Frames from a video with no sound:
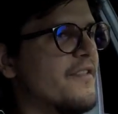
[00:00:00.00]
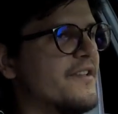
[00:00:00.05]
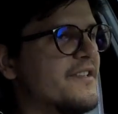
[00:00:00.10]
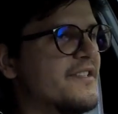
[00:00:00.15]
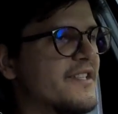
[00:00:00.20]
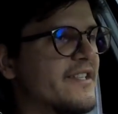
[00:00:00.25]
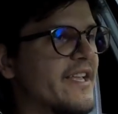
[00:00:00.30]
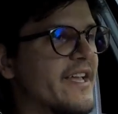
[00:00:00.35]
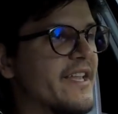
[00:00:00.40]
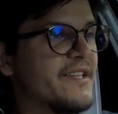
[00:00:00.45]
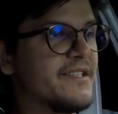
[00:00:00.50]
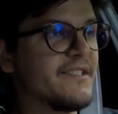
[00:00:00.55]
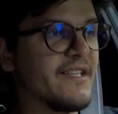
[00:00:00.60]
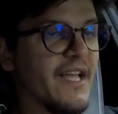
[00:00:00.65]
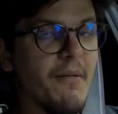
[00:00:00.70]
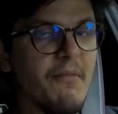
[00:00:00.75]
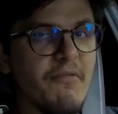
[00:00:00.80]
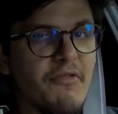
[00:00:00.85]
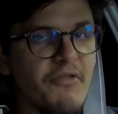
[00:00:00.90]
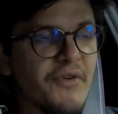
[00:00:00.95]
This
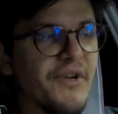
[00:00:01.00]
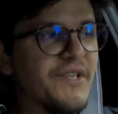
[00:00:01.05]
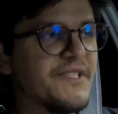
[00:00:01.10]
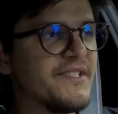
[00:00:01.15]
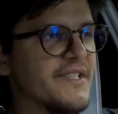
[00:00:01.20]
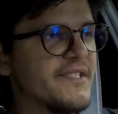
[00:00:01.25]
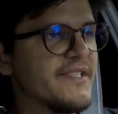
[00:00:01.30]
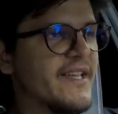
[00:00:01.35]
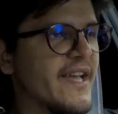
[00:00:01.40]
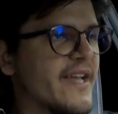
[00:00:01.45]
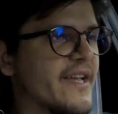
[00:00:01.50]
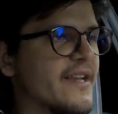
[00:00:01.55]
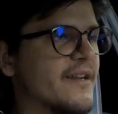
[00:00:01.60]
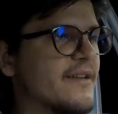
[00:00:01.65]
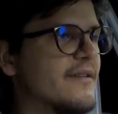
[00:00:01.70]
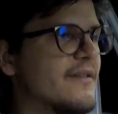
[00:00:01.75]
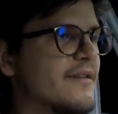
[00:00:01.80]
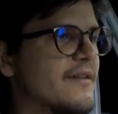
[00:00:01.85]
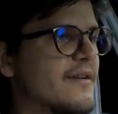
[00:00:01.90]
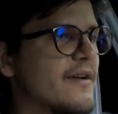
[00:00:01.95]
latest M3
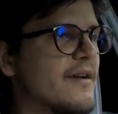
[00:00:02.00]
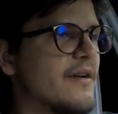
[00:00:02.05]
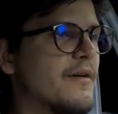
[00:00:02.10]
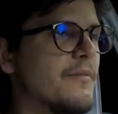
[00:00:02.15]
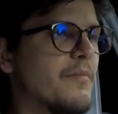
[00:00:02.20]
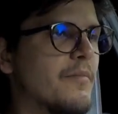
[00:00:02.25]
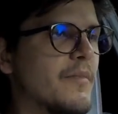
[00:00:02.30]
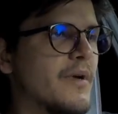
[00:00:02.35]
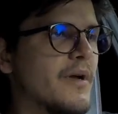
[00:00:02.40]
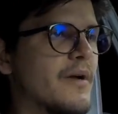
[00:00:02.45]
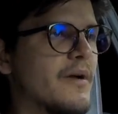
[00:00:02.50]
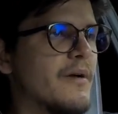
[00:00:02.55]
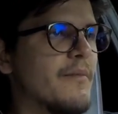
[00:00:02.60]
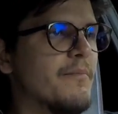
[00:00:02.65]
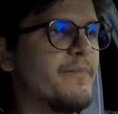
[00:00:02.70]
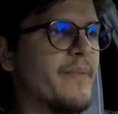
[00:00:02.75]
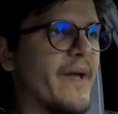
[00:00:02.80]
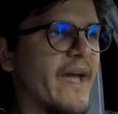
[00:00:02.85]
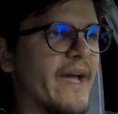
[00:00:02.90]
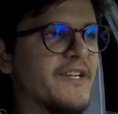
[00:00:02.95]
sedan
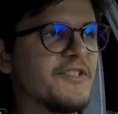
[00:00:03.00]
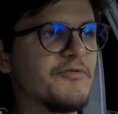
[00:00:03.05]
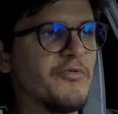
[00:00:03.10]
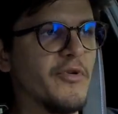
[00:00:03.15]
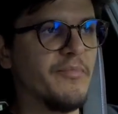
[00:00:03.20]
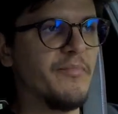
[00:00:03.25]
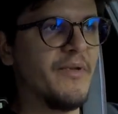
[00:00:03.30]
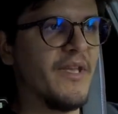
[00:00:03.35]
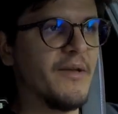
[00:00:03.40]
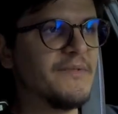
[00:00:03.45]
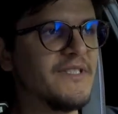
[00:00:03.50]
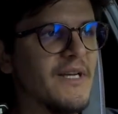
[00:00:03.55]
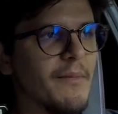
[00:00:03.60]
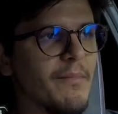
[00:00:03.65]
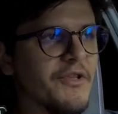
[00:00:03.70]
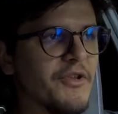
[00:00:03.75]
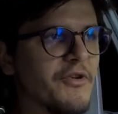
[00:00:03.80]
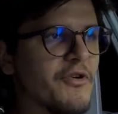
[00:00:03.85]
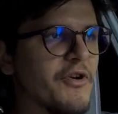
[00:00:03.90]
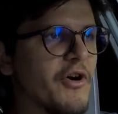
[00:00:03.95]
packs what
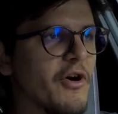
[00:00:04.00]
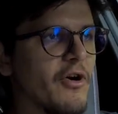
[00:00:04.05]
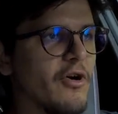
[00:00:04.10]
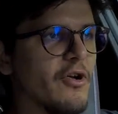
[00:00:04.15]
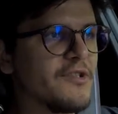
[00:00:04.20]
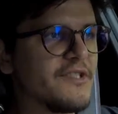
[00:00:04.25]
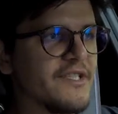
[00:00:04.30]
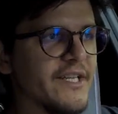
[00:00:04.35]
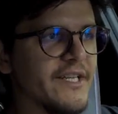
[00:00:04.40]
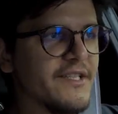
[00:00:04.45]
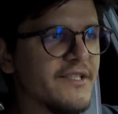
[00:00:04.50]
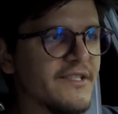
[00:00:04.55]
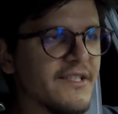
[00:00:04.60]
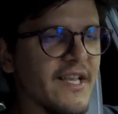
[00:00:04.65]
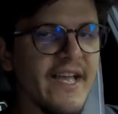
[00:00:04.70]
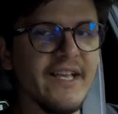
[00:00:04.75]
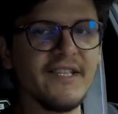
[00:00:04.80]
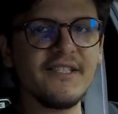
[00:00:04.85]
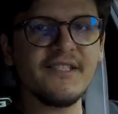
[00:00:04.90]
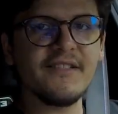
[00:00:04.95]
BMW calls
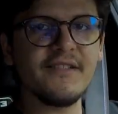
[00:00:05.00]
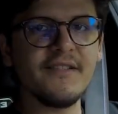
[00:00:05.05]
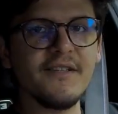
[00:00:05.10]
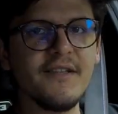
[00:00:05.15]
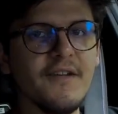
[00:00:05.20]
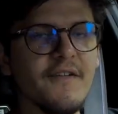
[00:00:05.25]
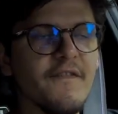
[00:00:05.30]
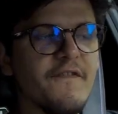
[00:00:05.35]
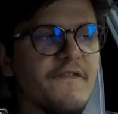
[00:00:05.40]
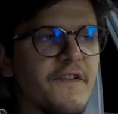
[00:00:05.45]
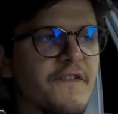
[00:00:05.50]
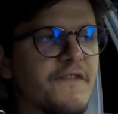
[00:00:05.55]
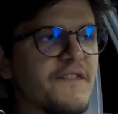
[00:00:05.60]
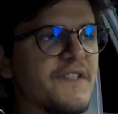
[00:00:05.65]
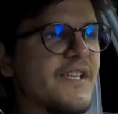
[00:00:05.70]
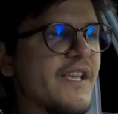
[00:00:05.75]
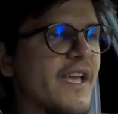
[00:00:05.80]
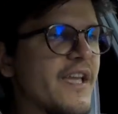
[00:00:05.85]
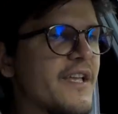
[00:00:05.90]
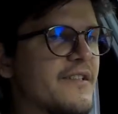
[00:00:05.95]
its
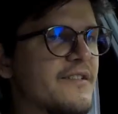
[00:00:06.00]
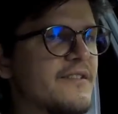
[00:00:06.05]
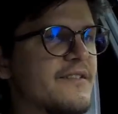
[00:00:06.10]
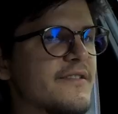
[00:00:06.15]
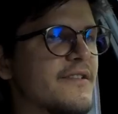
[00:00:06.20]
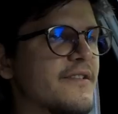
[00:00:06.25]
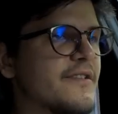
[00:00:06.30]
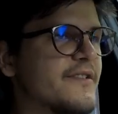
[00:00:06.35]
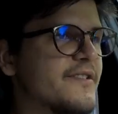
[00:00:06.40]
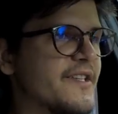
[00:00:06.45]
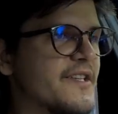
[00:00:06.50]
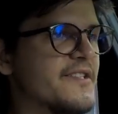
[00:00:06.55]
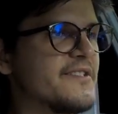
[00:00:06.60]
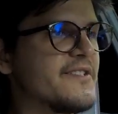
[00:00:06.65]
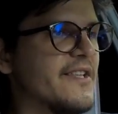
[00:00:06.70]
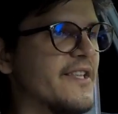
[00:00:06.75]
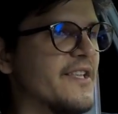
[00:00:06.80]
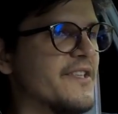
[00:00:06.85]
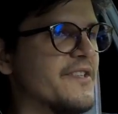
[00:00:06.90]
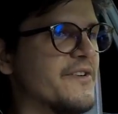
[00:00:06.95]
S58
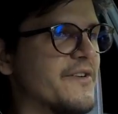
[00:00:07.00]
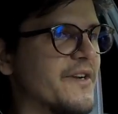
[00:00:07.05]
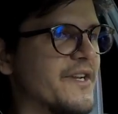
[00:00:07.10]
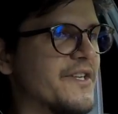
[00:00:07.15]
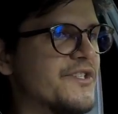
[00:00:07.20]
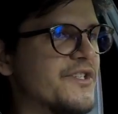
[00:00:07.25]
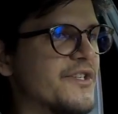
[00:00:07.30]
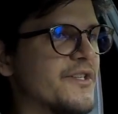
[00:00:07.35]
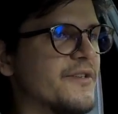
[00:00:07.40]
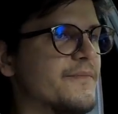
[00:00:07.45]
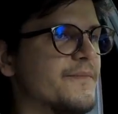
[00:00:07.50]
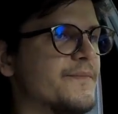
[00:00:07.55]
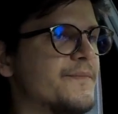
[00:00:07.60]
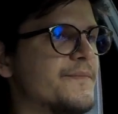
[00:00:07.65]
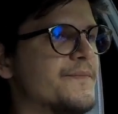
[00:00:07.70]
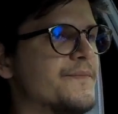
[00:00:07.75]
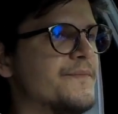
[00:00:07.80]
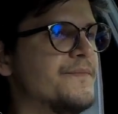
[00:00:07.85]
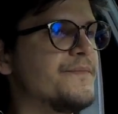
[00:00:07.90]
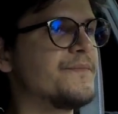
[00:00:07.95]
6-cylinder engine.
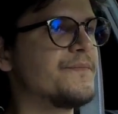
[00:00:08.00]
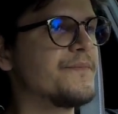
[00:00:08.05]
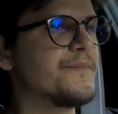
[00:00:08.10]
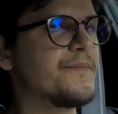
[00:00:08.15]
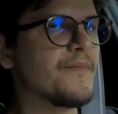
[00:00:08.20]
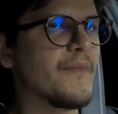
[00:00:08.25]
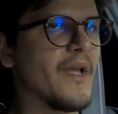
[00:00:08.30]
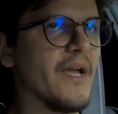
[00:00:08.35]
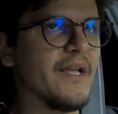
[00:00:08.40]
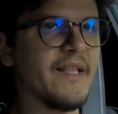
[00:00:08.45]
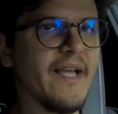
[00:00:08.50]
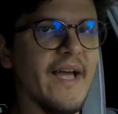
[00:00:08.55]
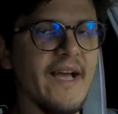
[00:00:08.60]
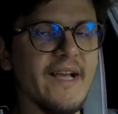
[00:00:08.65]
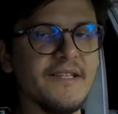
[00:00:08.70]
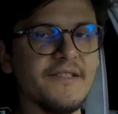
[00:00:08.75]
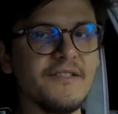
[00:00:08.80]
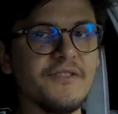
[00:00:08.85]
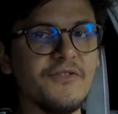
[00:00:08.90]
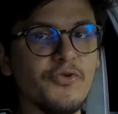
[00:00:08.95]
It
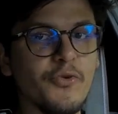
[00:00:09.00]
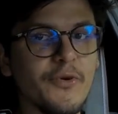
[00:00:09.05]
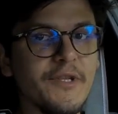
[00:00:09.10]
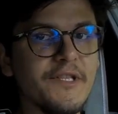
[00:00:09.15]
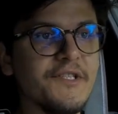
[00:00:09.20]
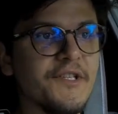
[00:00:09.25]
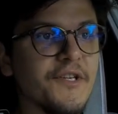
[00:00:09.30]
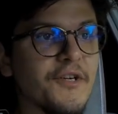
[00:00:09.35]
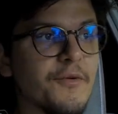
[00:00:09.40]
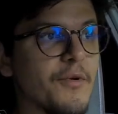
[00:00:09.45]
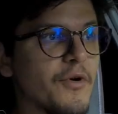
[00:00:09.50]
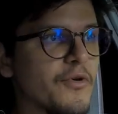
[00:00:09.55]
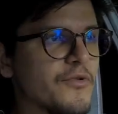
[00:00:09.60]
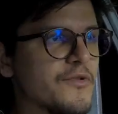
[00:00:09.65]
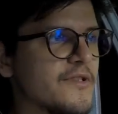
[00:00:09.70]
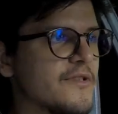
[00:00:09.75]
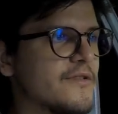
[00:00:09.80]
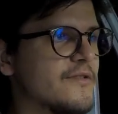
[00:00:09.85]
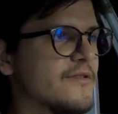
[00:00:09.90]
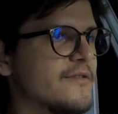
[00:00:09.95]
has twin
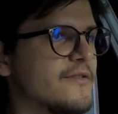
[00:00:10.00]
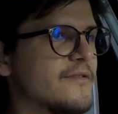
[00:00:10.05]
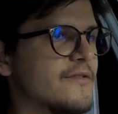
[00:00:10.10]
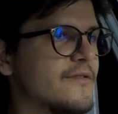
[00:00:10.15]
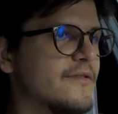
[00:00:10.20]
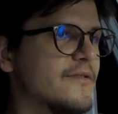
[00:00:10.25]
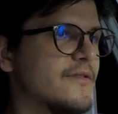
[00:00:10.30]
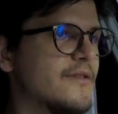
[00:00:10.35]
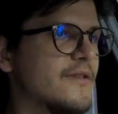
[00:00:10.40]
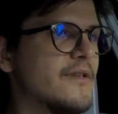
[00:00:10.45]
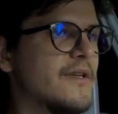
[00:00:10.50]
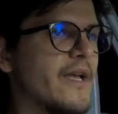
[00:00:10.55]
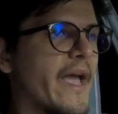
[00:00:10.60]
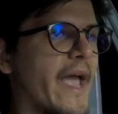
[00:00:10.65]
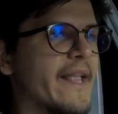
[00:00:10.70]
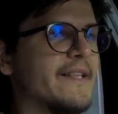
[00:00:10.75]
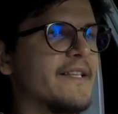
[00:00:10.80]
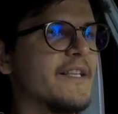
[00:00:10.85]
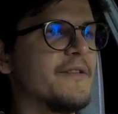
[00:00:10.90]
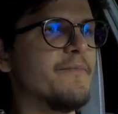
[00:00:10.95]
turbos
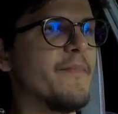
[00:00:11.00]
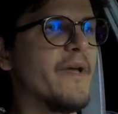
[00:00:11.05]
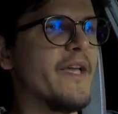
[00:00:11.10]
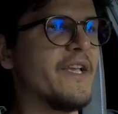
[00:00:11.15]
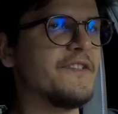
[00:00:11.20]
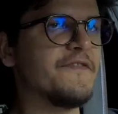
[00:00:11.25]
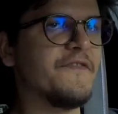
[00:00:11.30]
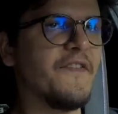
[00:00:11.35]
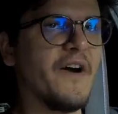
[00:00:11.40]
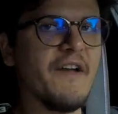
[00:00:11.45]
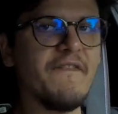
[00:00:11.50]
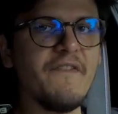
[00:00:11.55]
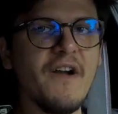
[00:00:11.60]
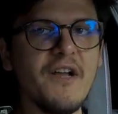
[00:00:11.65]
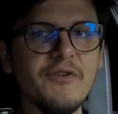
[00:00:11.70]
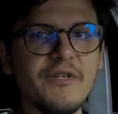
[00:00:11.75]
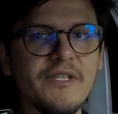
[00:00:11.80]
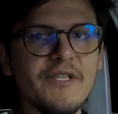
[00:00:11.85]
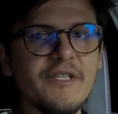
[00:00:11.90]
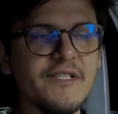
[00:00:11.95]
and it makes
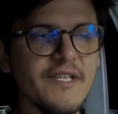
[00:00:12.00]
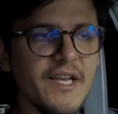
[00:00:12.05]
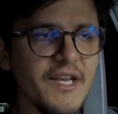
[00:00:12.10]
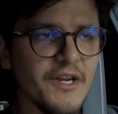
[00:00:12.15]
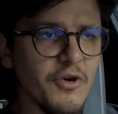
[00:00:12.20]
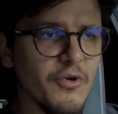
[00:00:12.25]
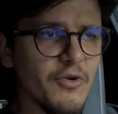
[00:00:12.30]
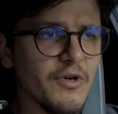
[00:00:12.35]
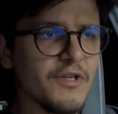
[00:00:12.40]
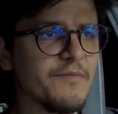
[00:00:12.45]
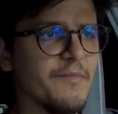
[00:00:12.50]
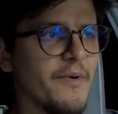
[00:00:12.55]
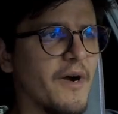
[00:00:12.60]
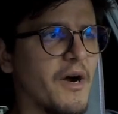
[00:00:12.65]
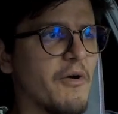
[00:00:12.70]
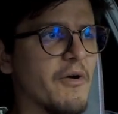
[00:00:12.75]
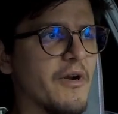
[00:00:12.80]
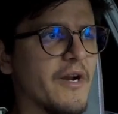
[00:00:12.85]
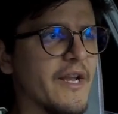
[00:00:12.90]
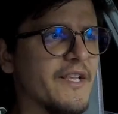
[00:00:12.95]
510
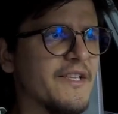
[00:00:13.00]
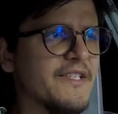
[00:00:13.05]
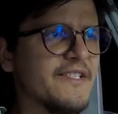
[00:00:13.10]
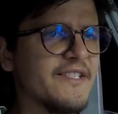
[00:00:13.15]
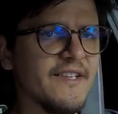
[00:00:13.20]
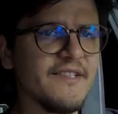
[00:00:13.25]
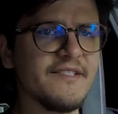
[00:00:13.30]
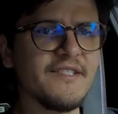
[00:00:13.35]
horsepower and